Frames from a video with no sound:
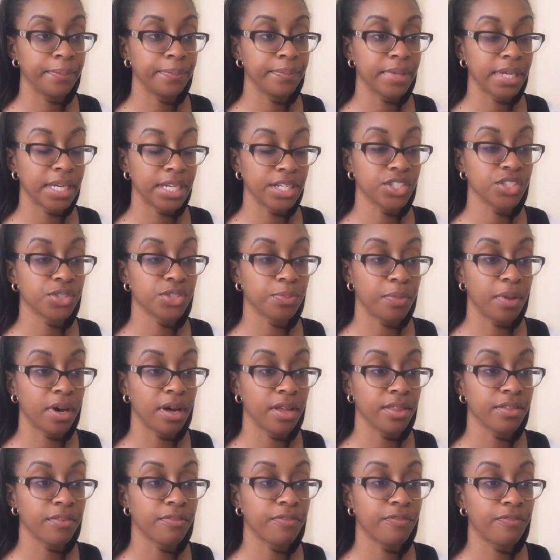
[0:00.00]
each
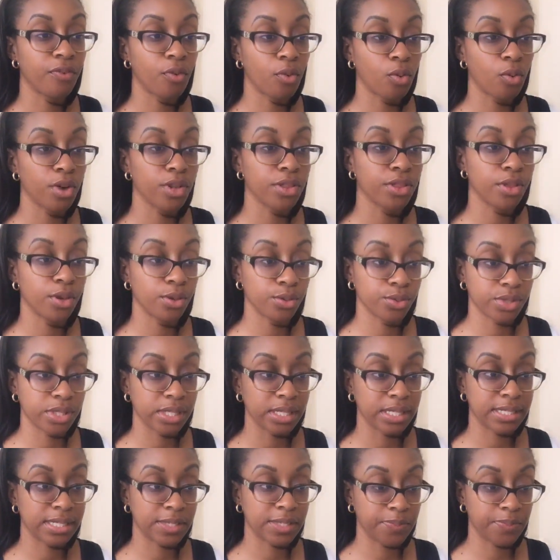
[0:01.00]
month for those
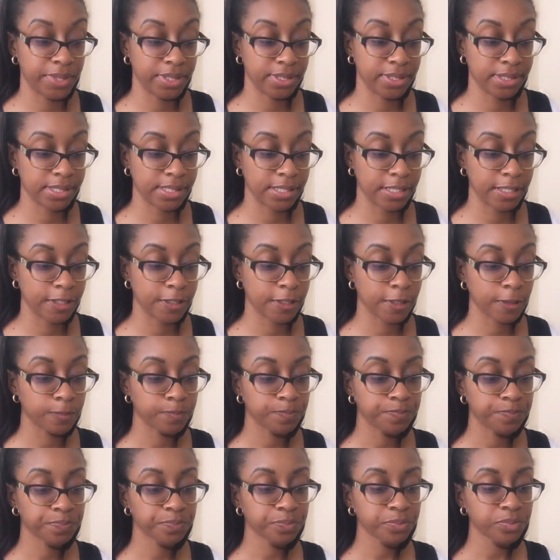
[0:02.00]
expenses.
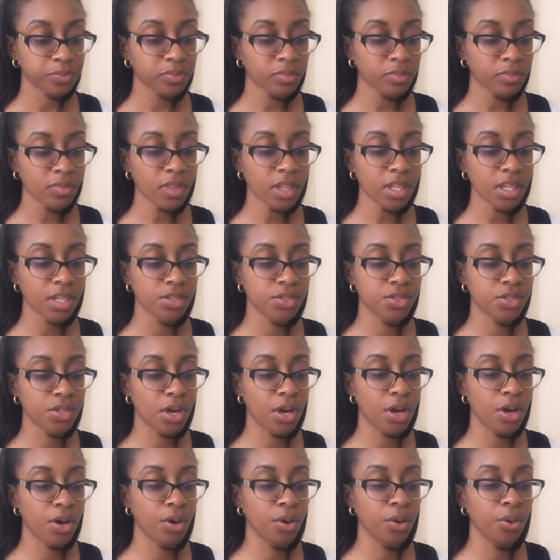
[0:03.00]

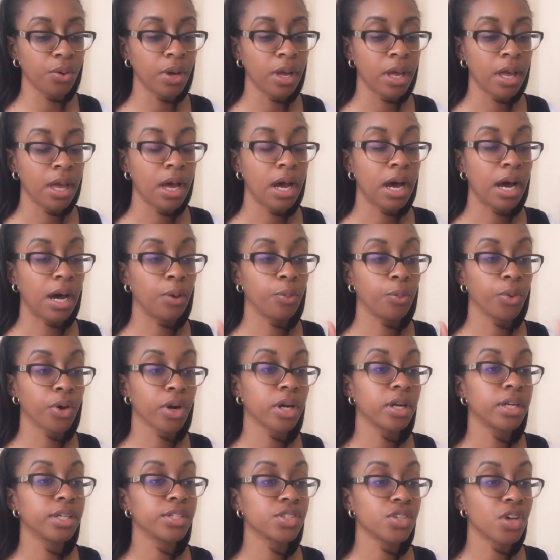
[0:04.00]
So we're
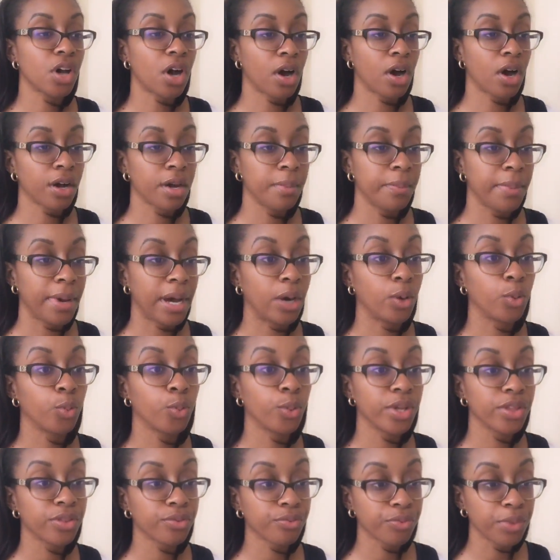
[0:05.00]
going to talk about,
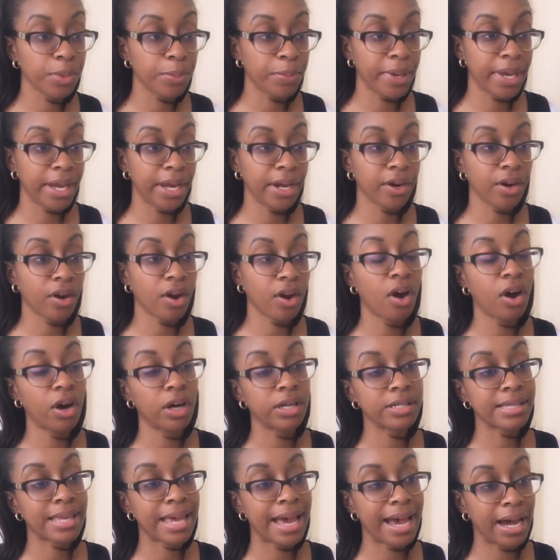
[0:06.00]
with repair
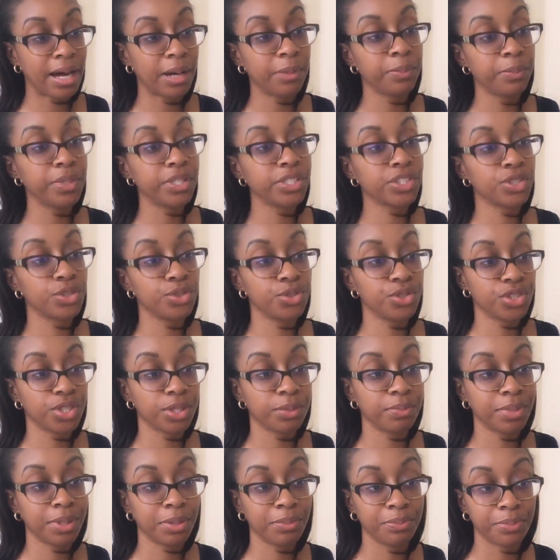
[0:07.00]
costs, how much you should
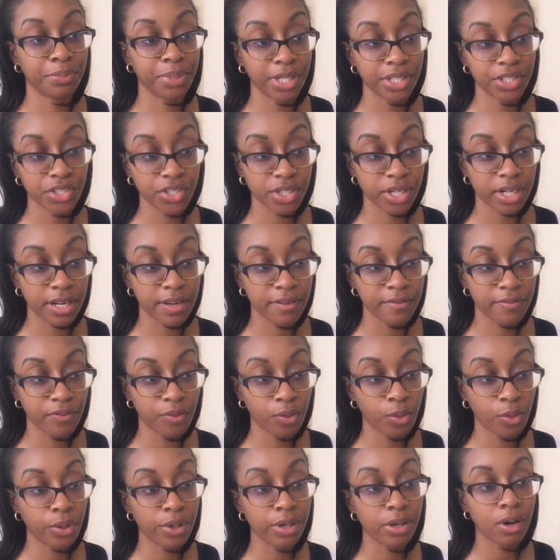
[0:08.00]
be budgeting
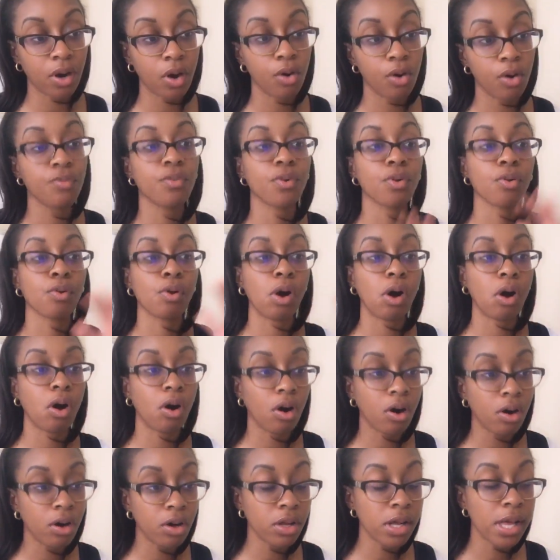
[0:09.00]
for
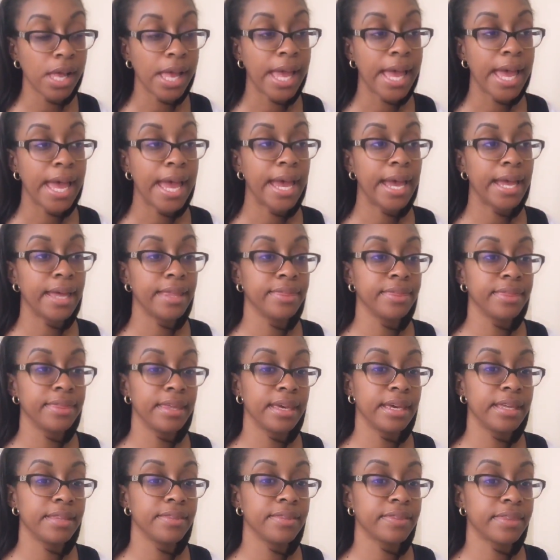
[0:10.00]
overall, and
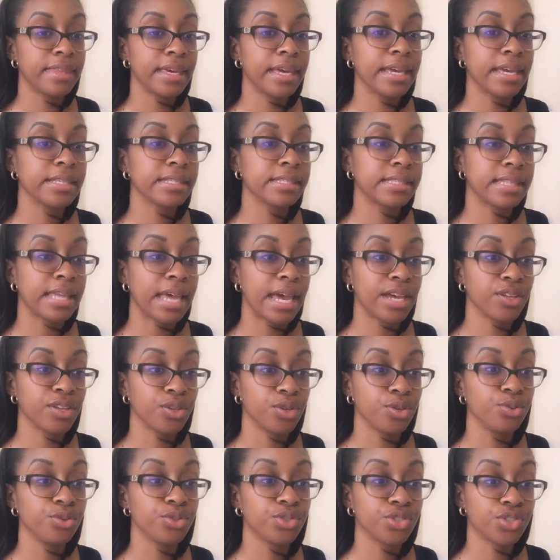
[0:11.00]
then things that
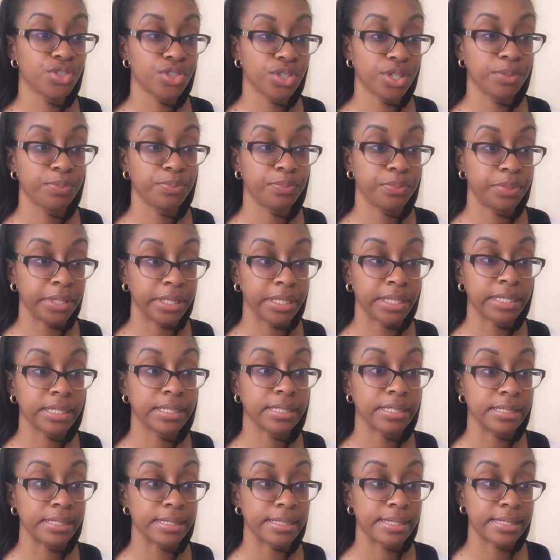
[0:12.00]
you should be
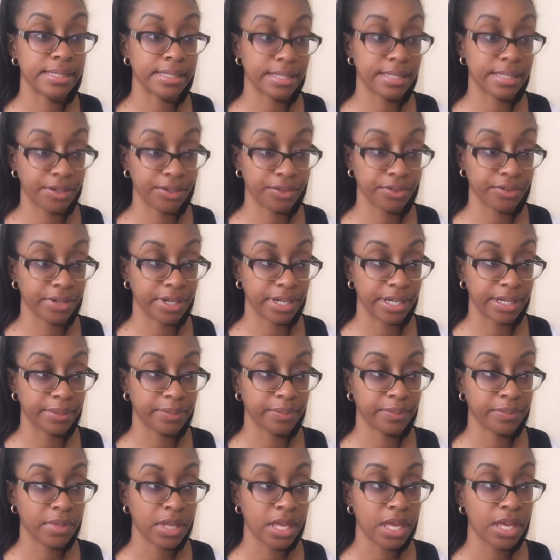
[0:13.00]
considering.
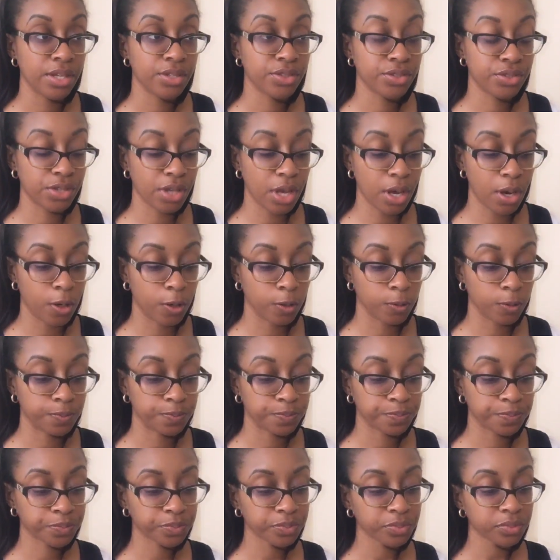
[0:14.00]
So
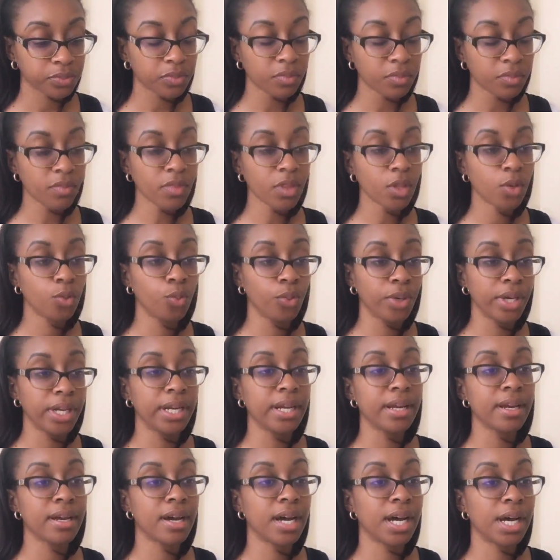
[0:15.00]
when
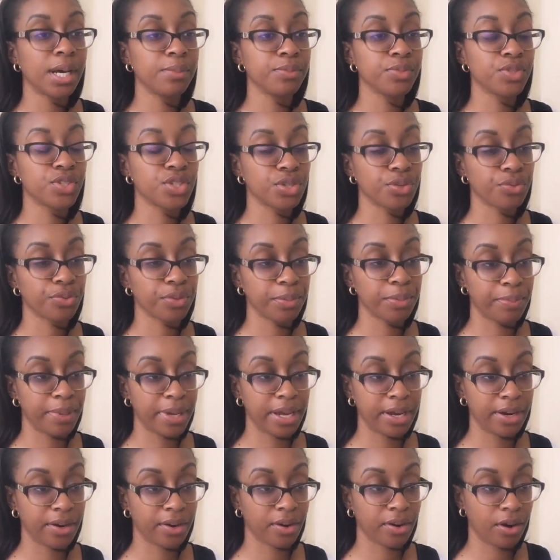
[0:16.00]
it comes to
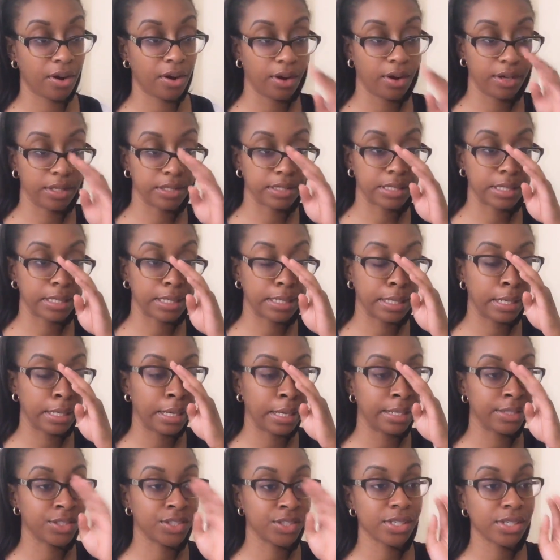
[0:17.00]
repair costs, again,
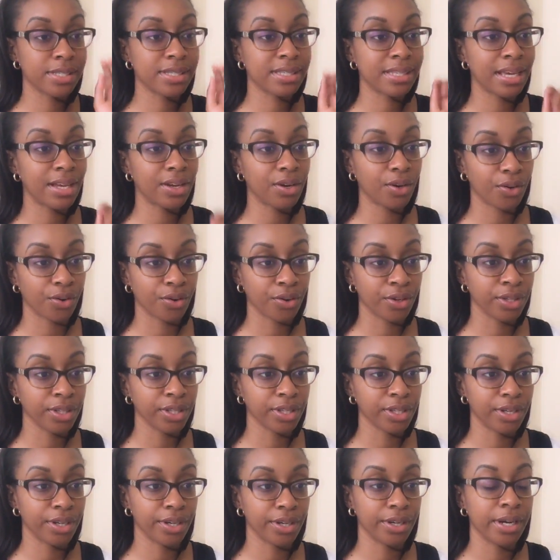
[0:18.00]
I just said
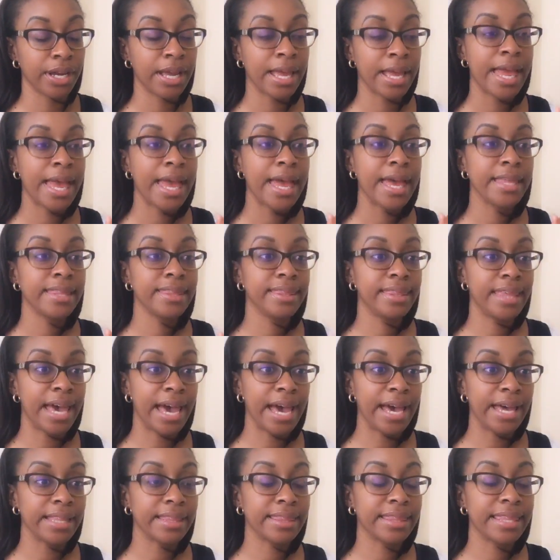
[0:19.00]
earlier
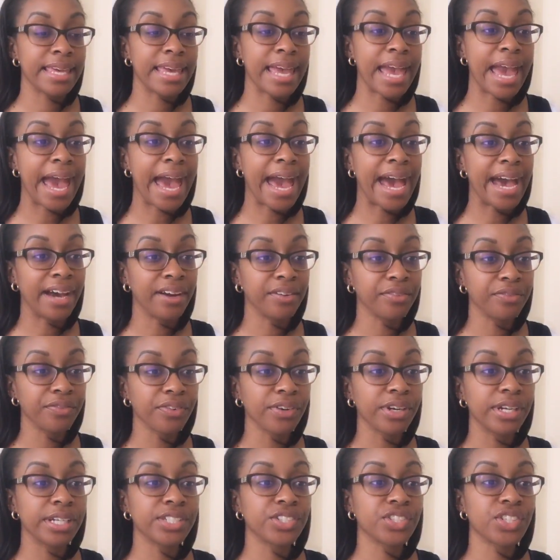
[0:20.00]
that the
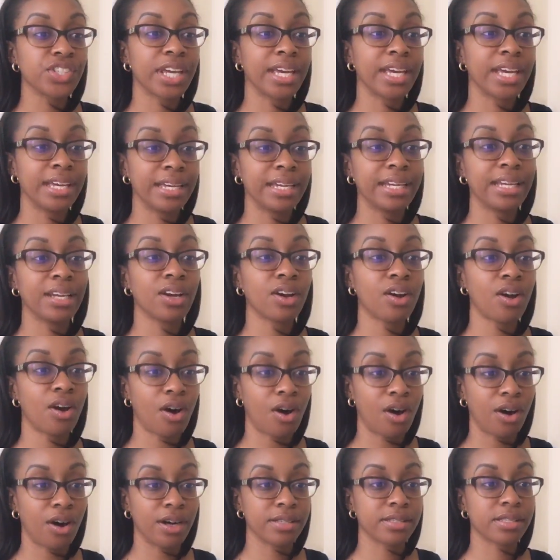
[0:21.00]
average hidden
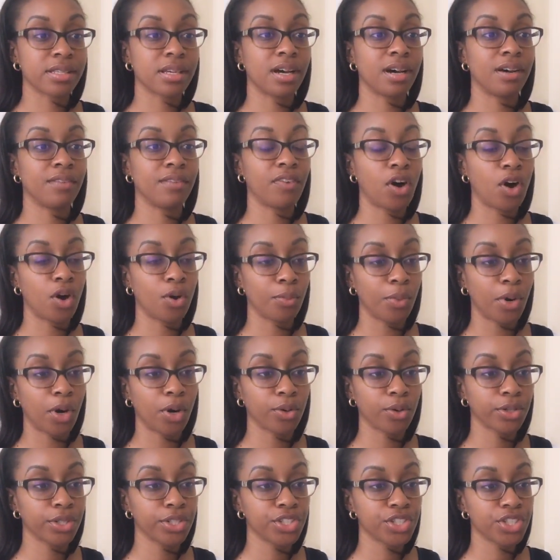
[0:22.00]
cost of home
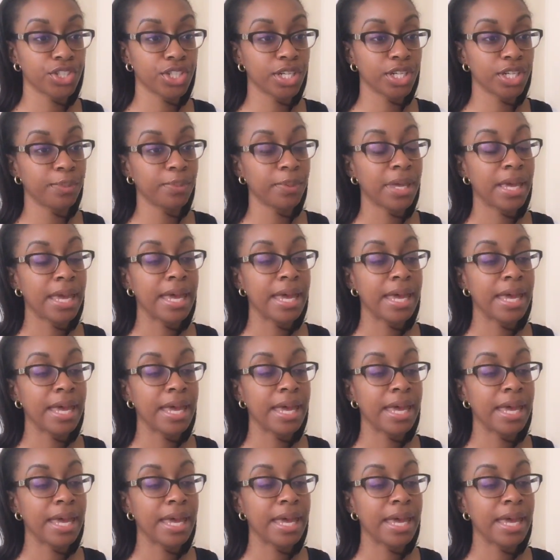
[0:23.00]
ownership